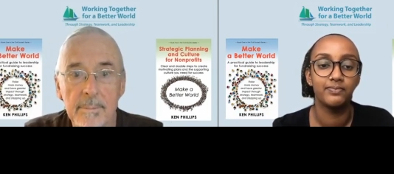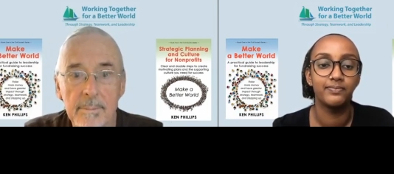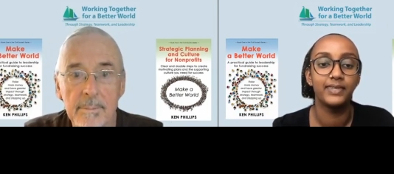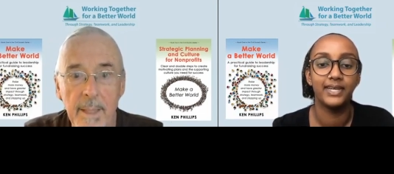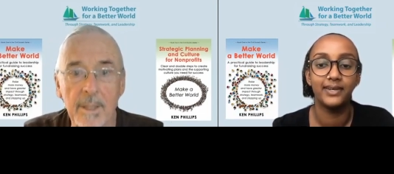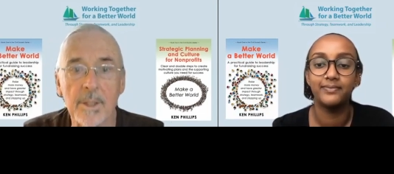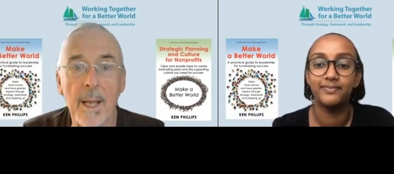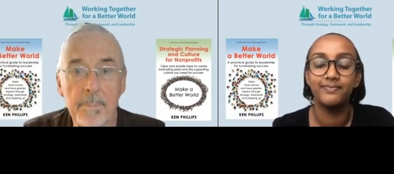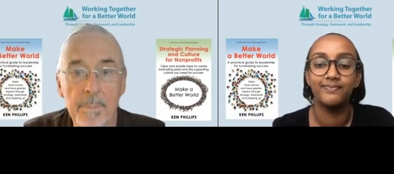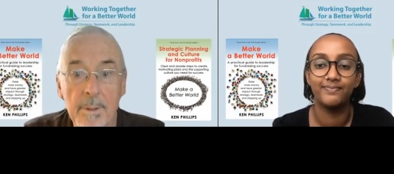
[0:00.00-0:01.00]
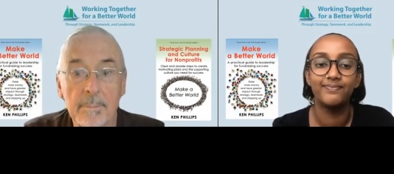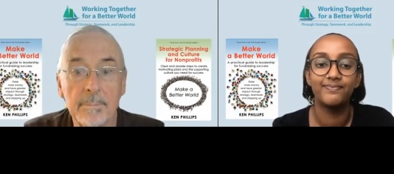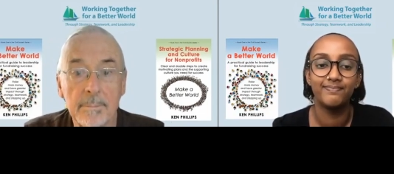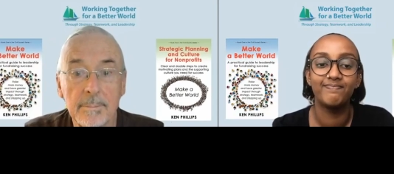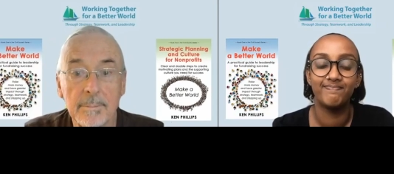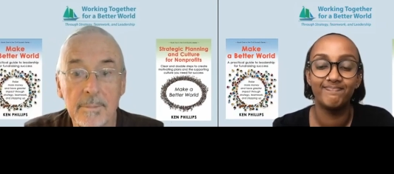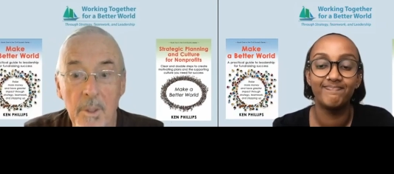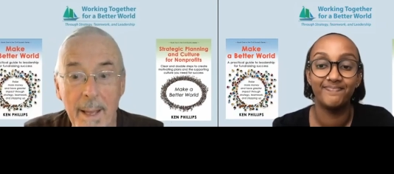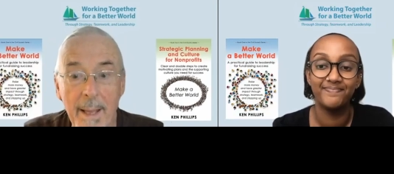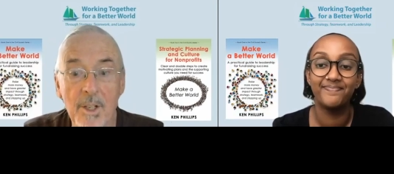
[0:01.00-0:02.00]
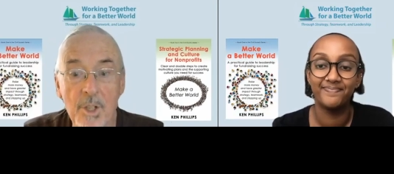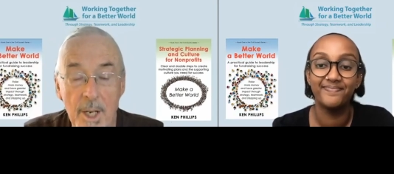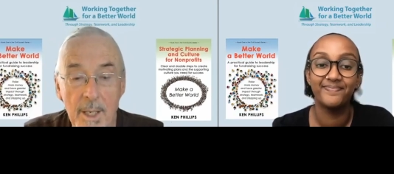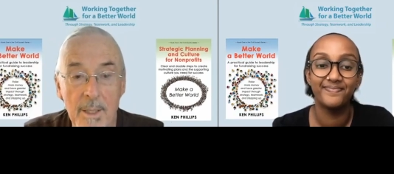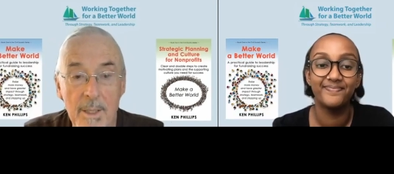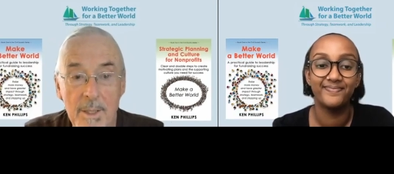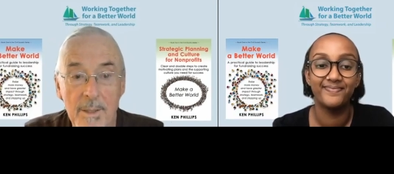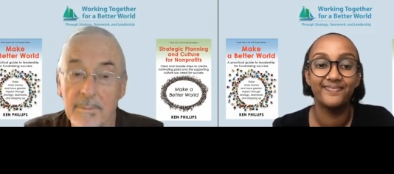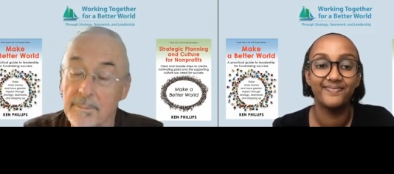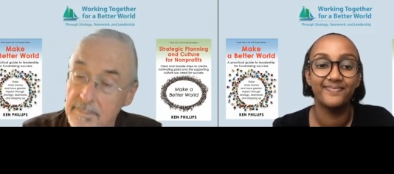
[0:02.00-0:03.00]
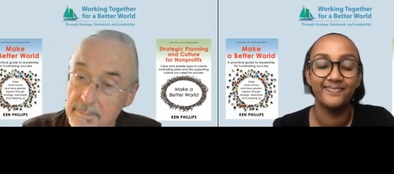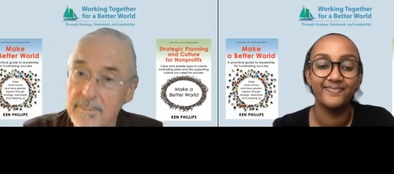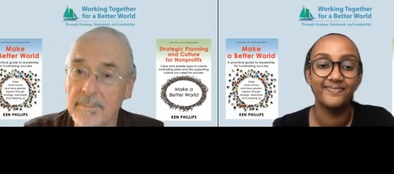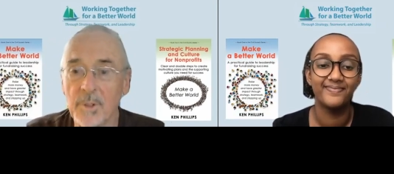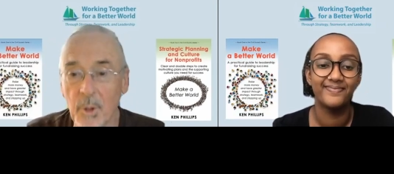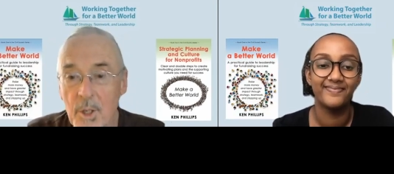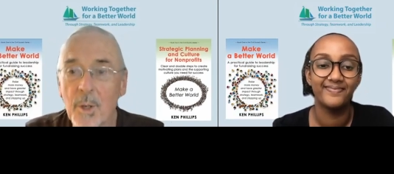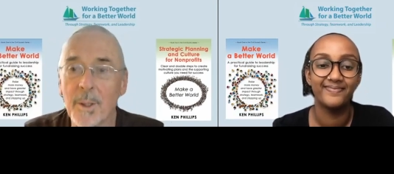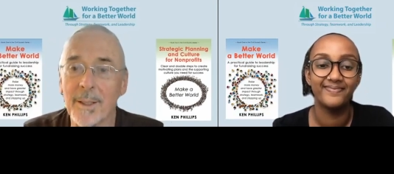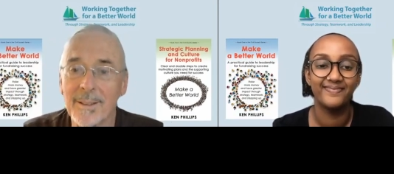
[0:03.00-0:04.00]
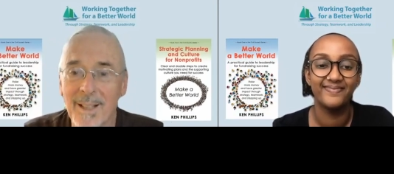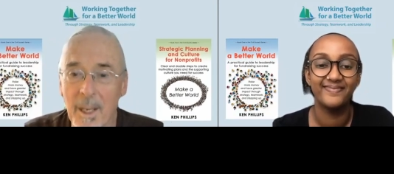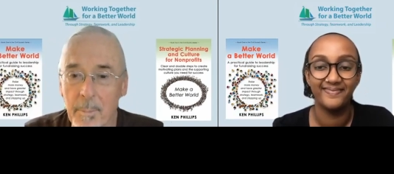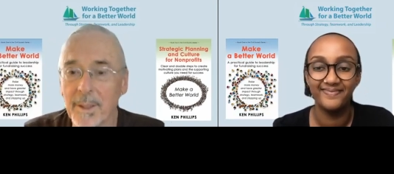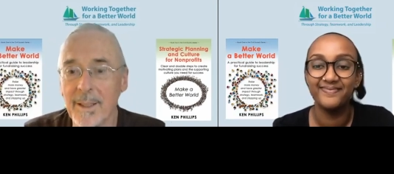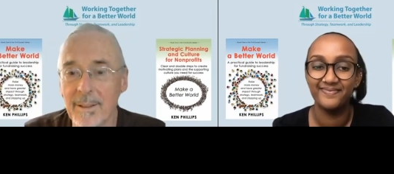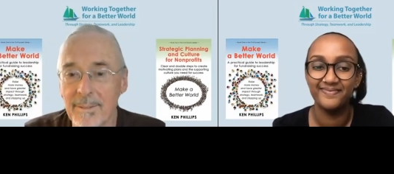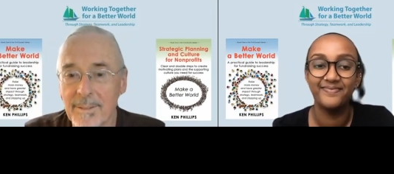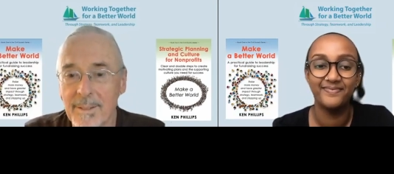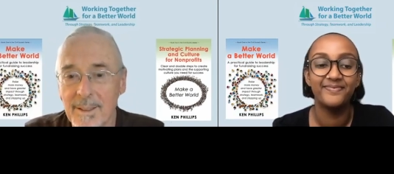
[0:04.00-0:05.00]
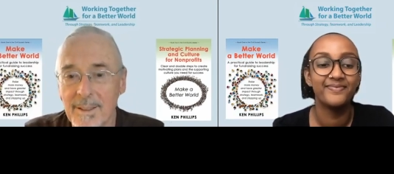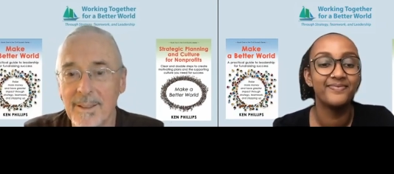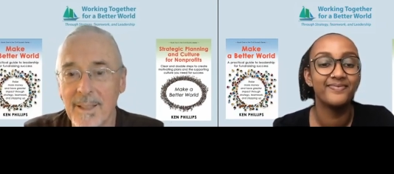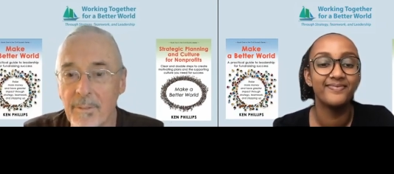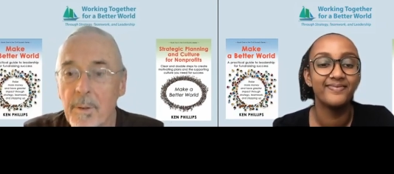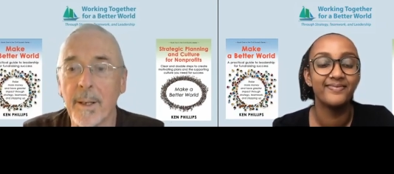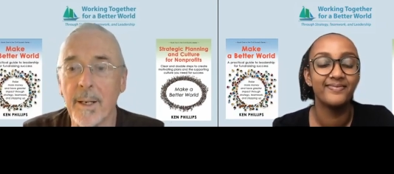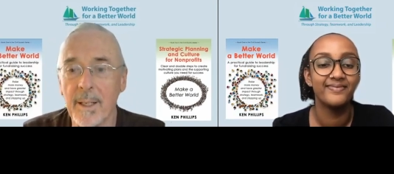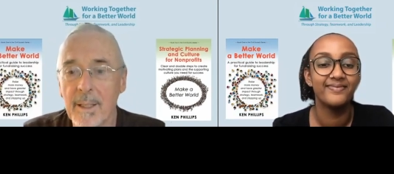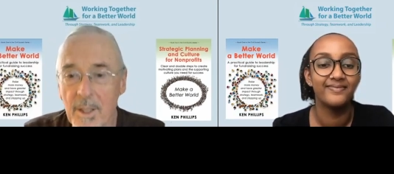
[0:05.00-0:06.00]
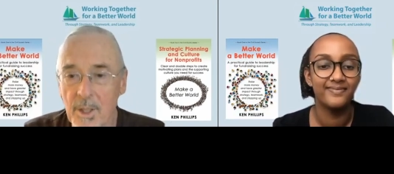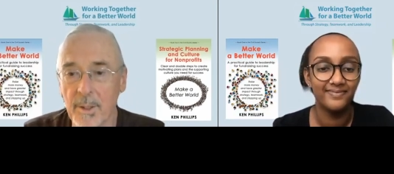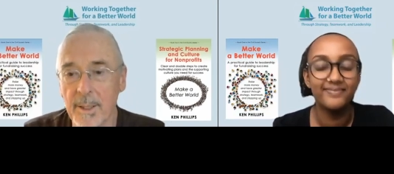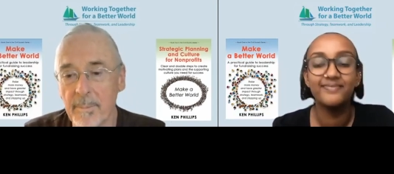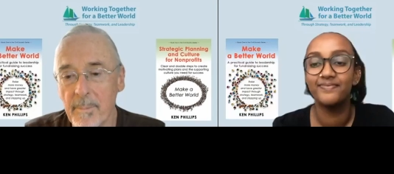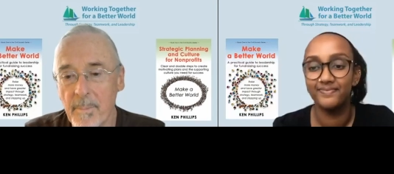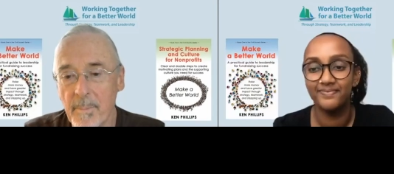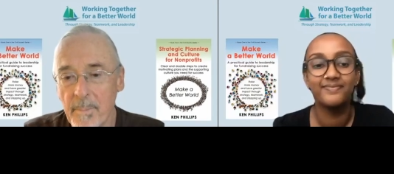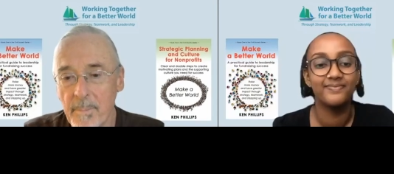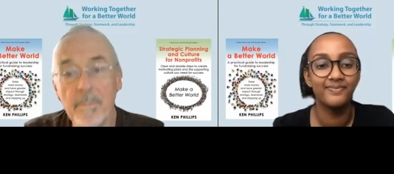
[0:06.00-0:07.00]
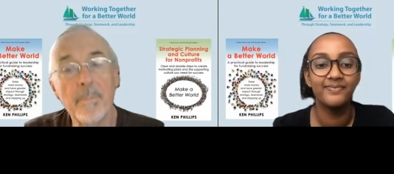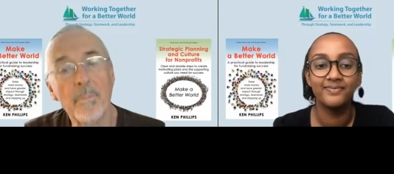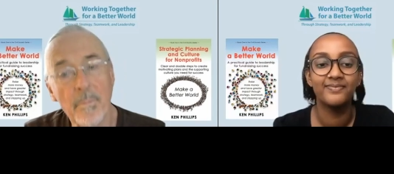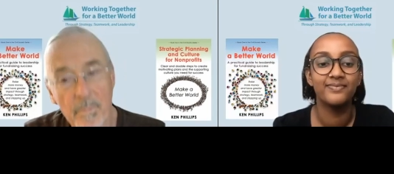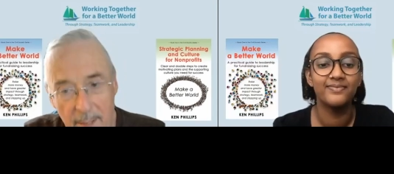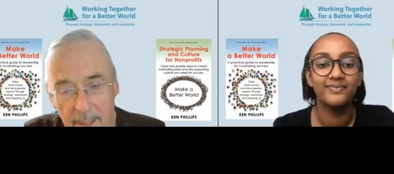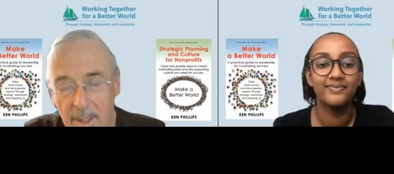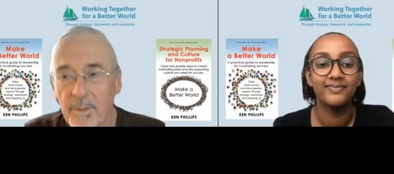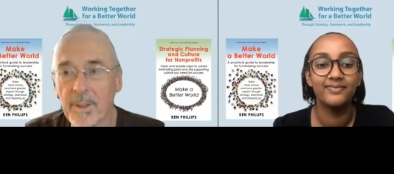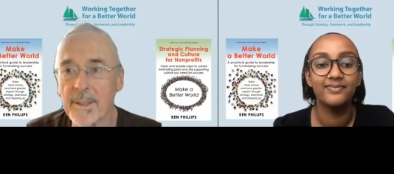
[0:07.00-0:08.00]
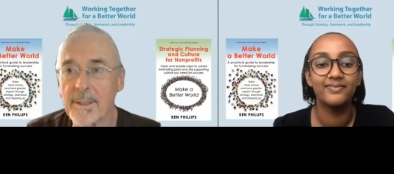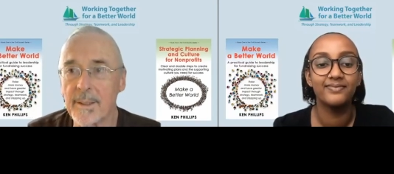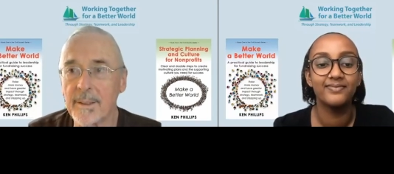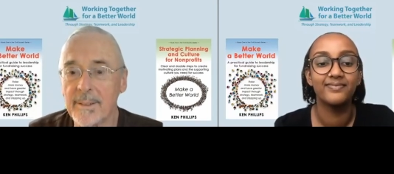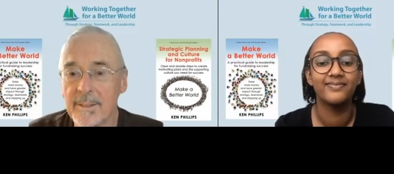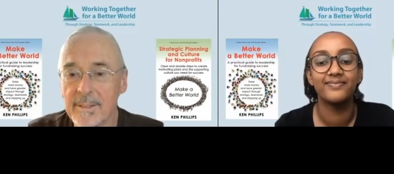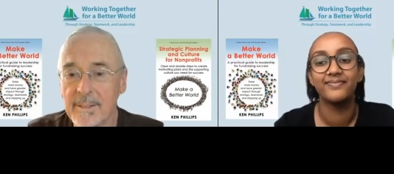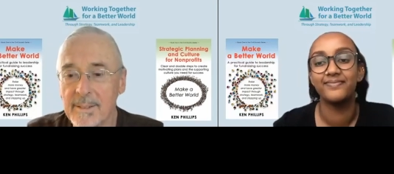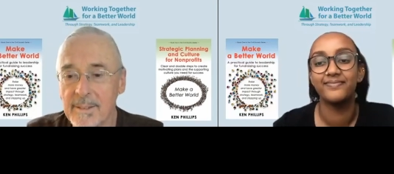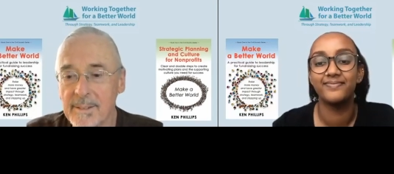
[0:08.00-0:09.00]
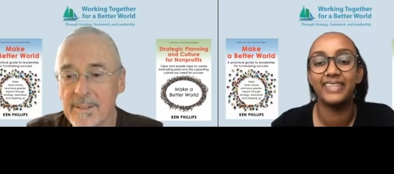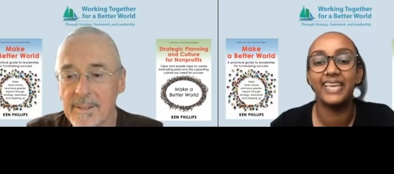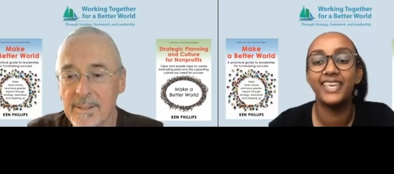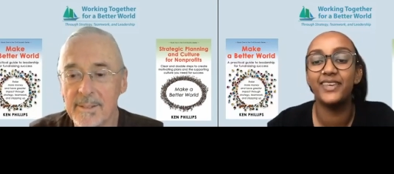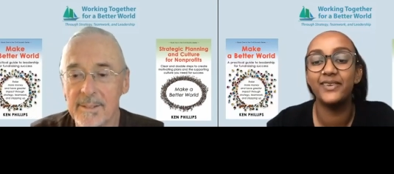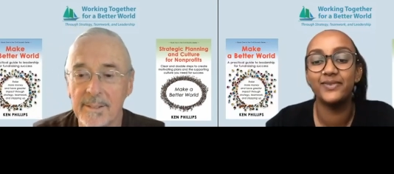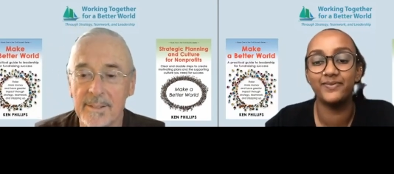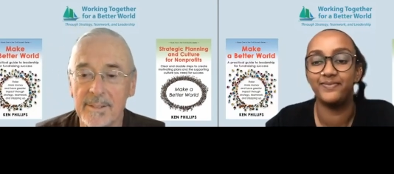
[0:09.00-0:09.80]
Speaker 1: eight steps to manage change you can do it i believe everybody can do it thank you for listening
Speaker 2: Thank you.